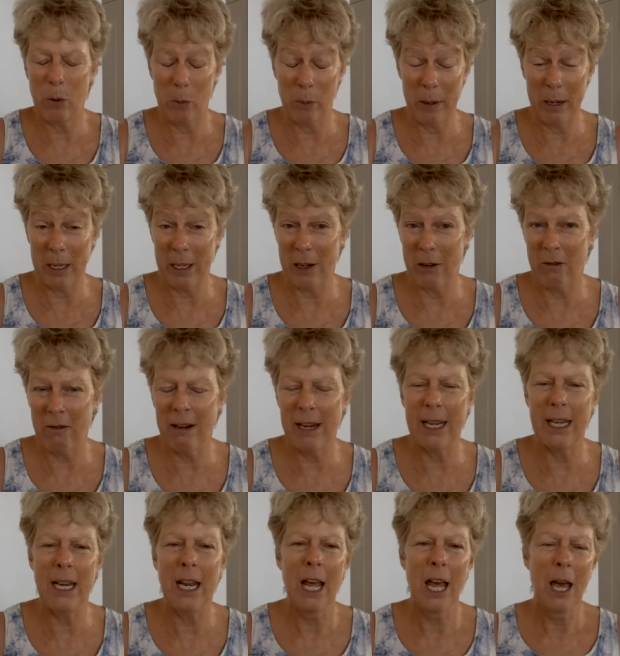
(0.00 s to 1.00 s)
that will be
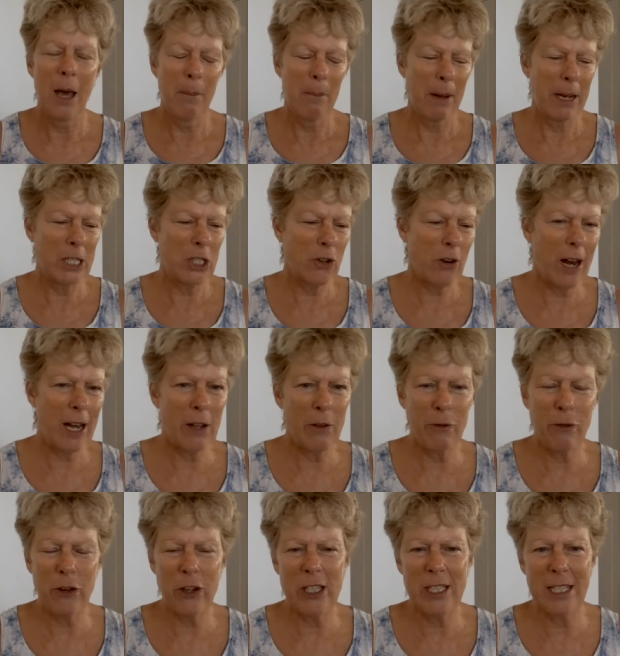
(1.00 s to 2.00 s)
Narin, my
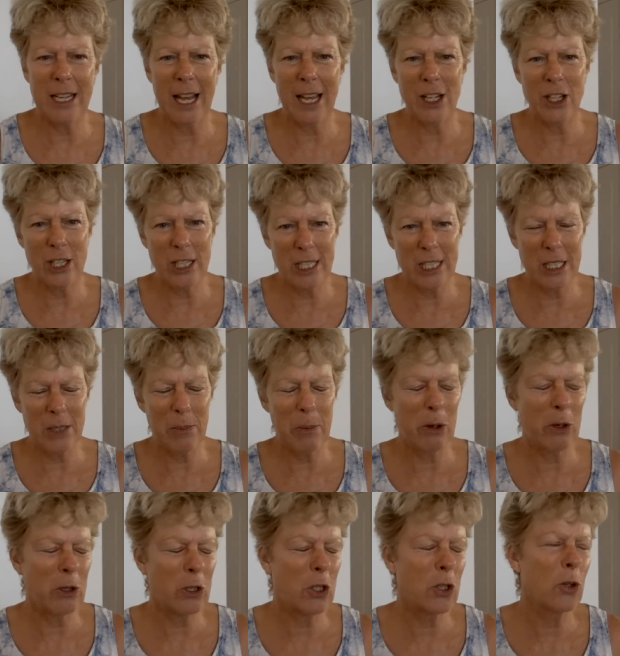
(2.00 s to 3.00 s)
Australian First Nations
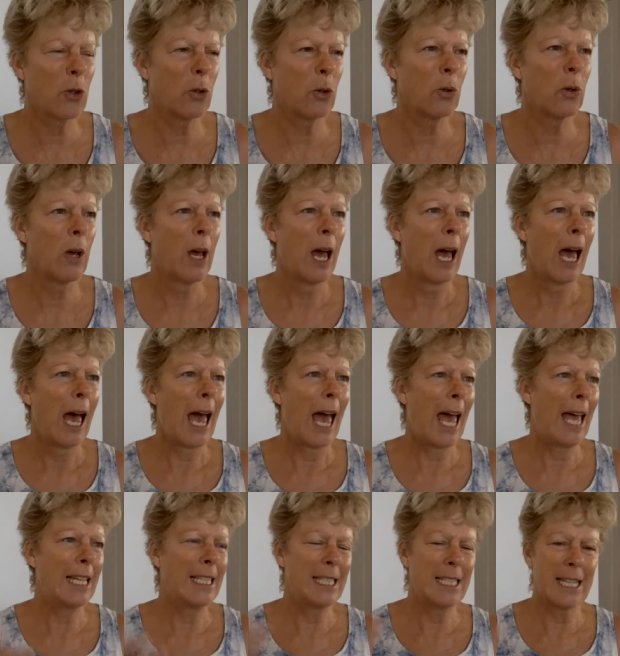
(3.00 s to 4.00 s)
spiritual
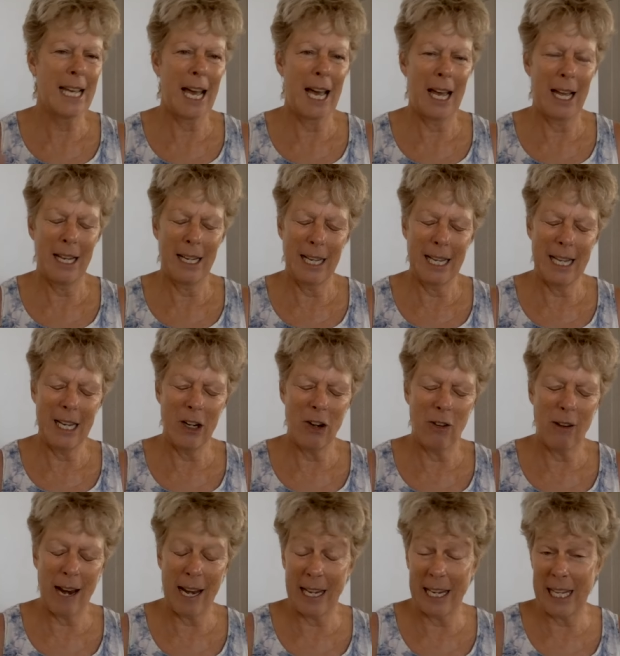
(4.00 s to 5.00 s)
and uh,
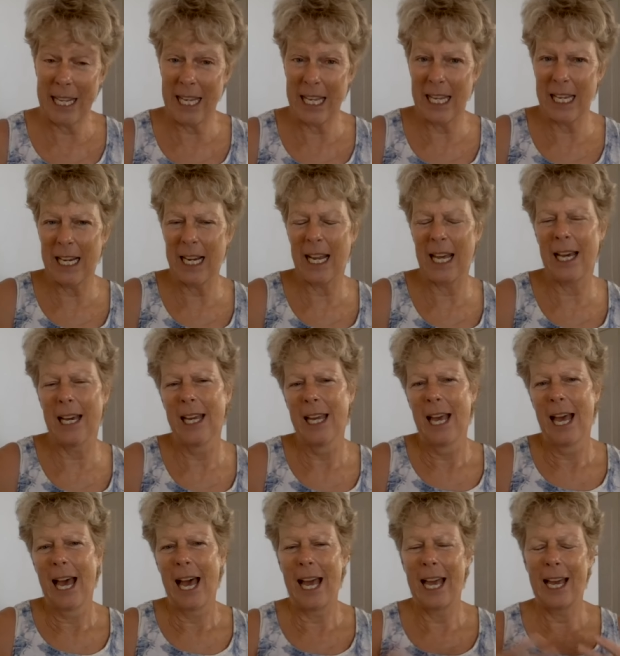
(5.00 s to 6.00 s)
leader and healer.
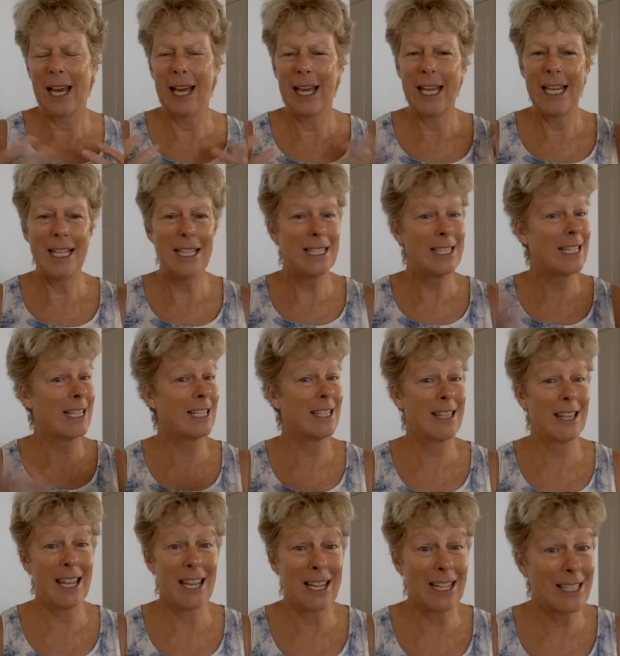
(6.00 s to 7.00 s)
Uh, he's the,
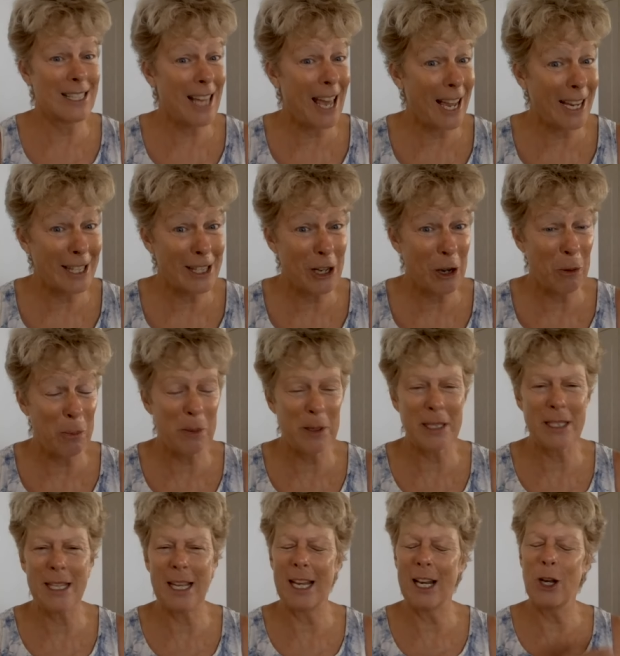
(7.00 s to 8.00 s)
the, exact
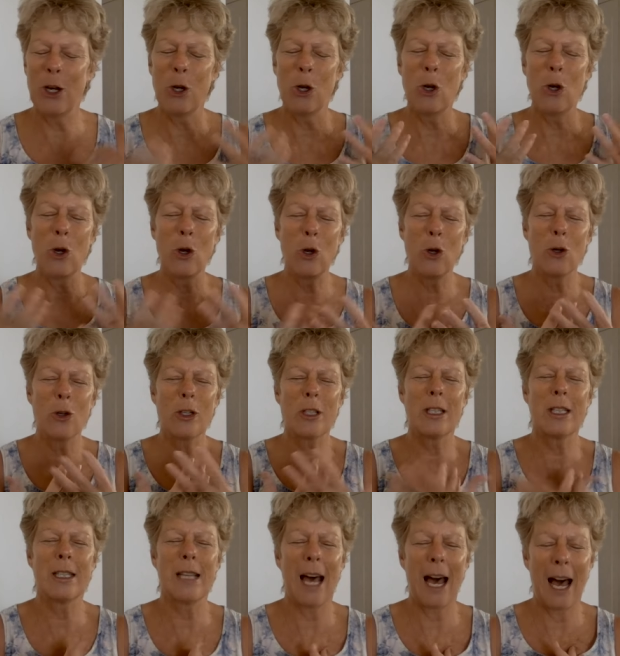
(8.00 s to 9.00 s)
opposite,
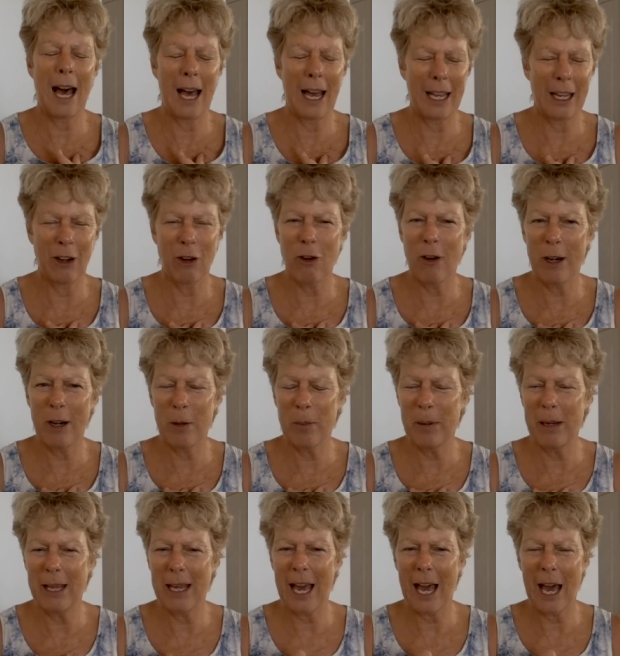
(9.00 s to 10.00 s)
looks uh,
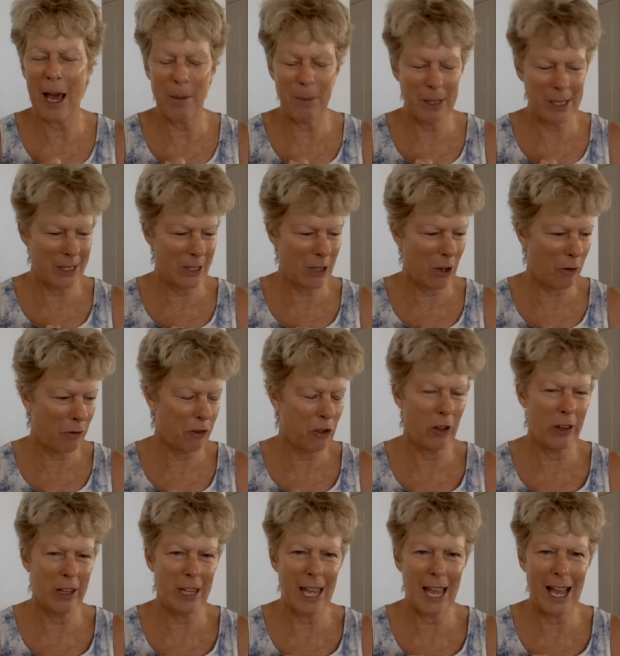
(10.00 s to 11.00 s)
incredibly calm and soft
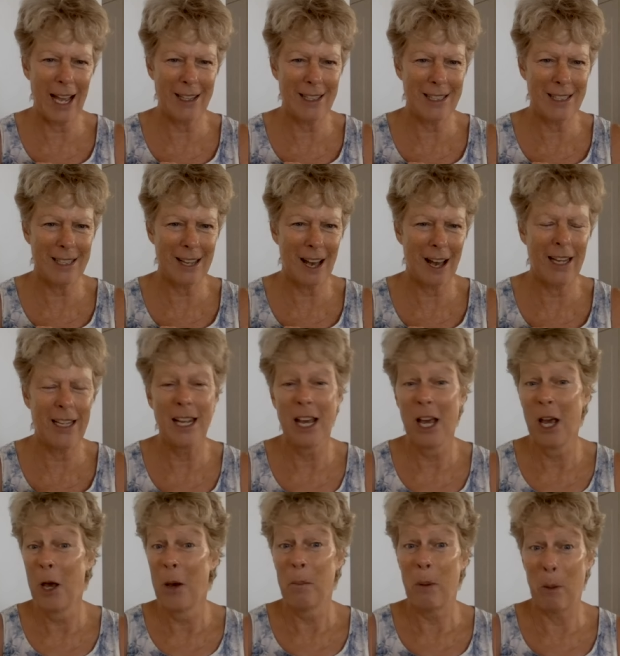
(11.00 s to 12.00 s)
on the outside,
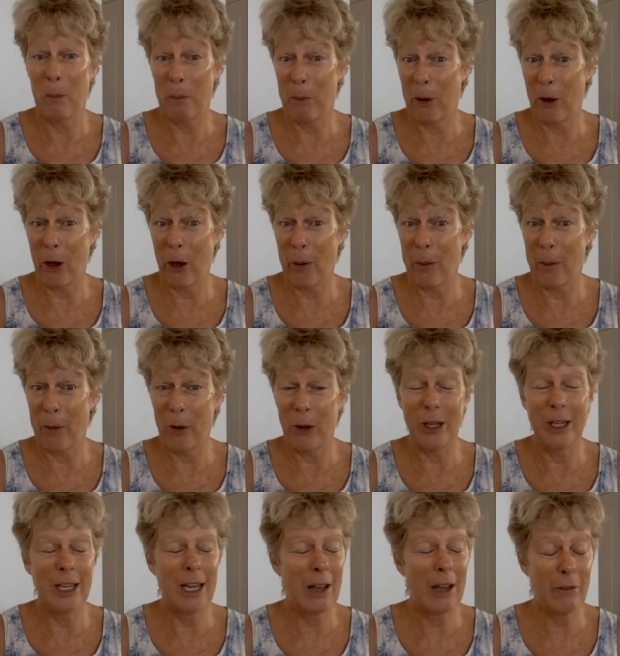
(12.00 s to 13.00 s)
but boy, oh
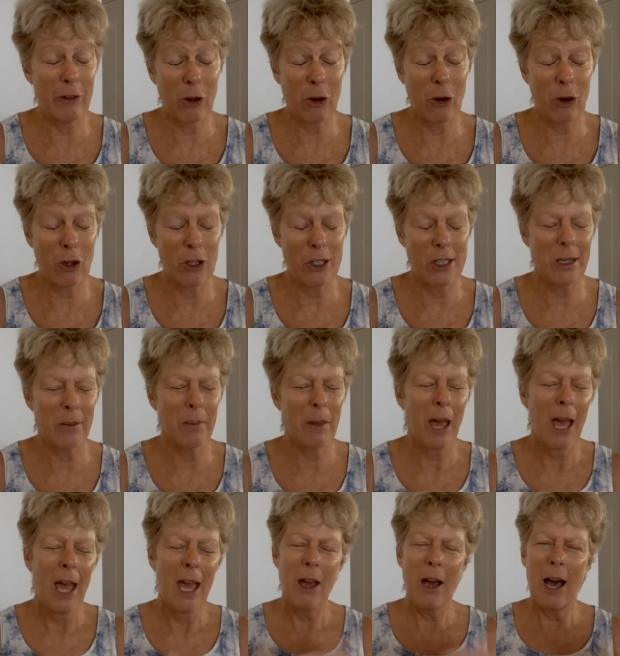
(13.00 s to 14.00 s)
boy, never cross him.
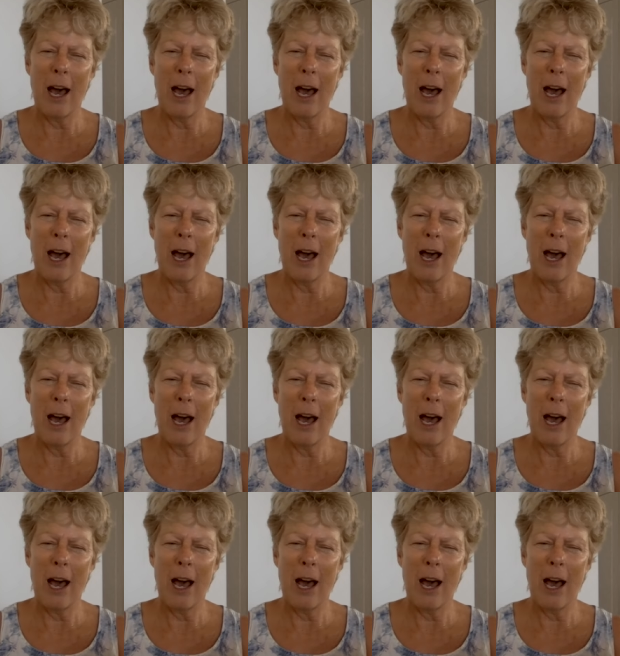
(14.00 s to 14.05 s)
